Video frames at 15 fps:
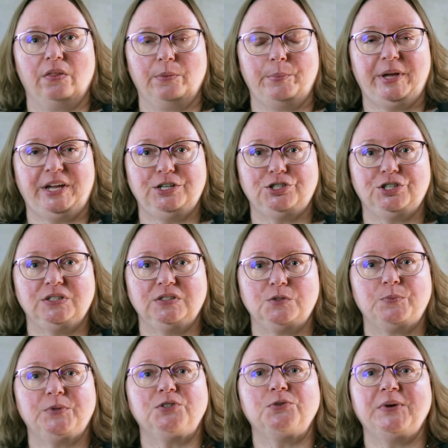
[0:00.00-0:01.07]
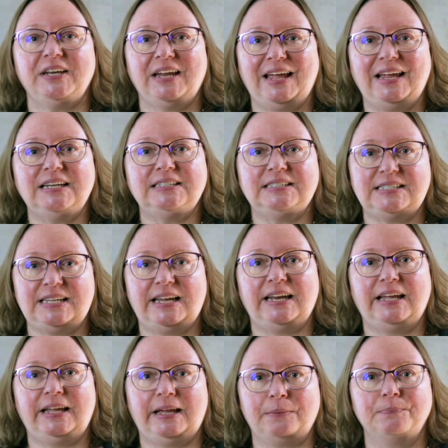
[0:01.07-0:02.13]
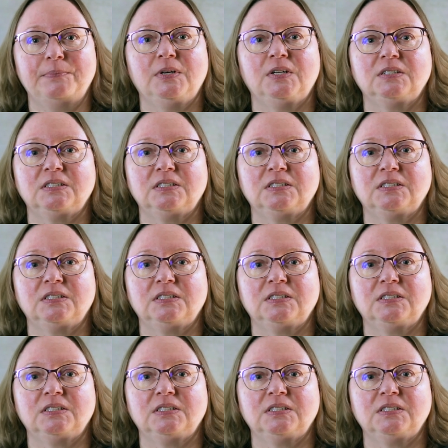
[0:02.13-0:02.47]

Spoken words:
the patients between 8 and 10 a.m.